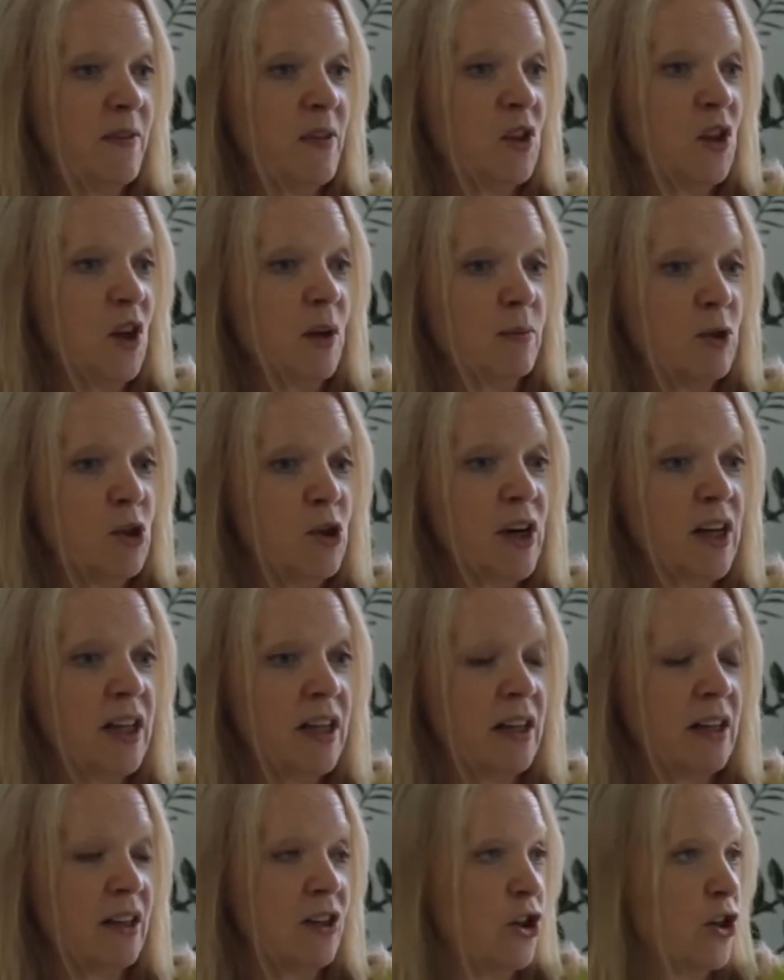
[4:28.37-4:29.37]
stopped
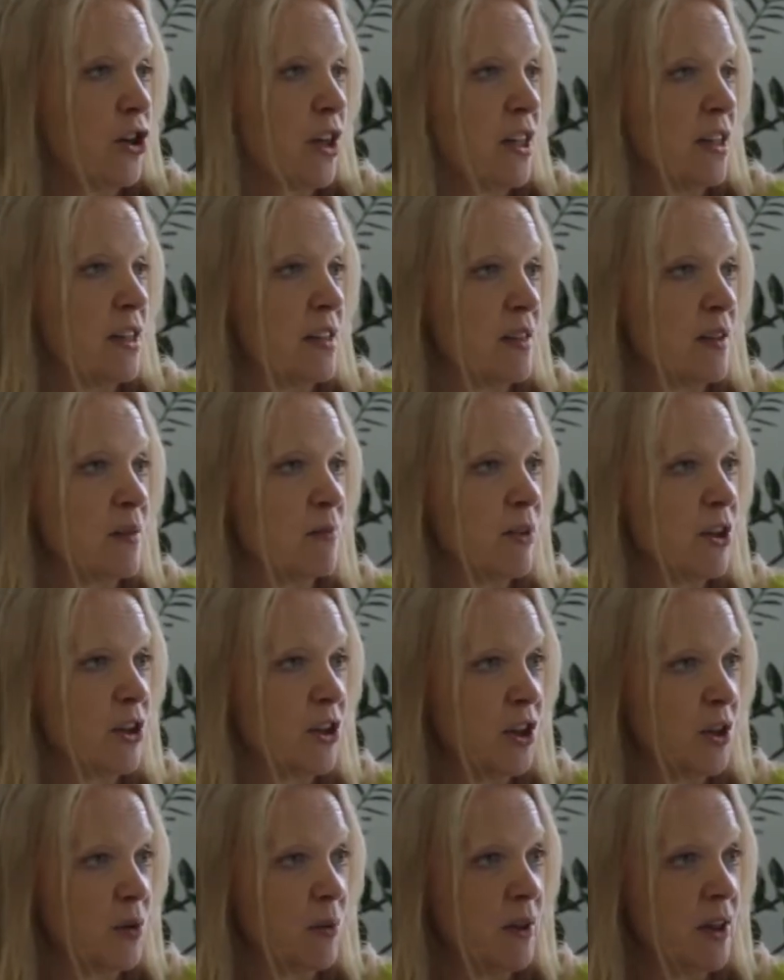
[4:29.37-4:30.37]
training our trainers as
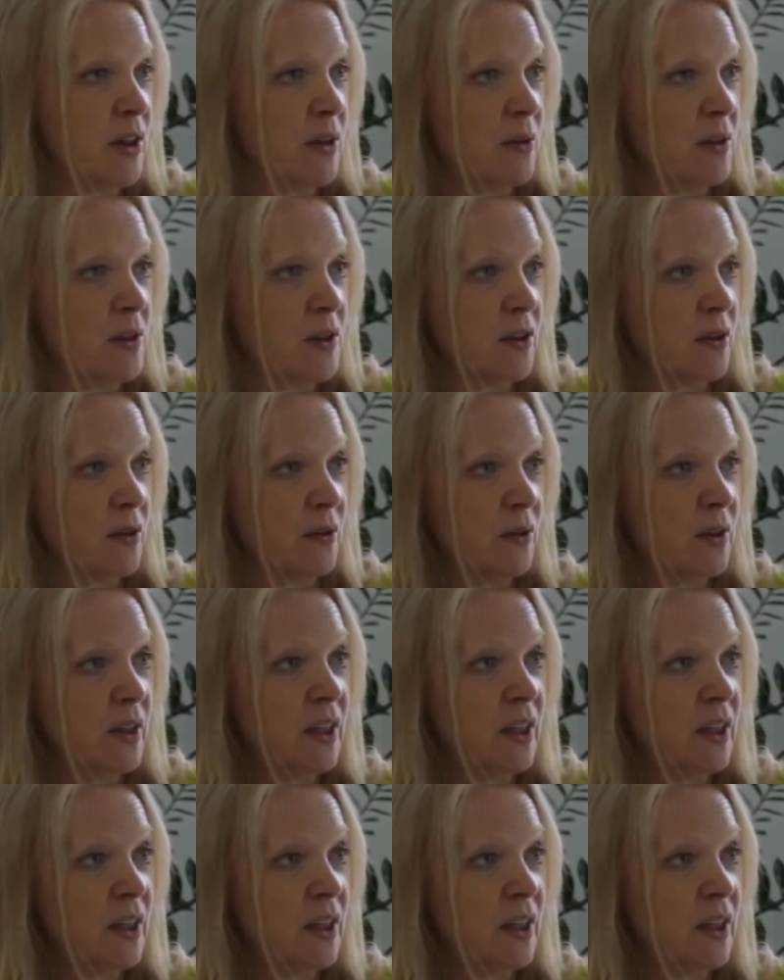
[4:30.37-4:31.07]
much as we used to.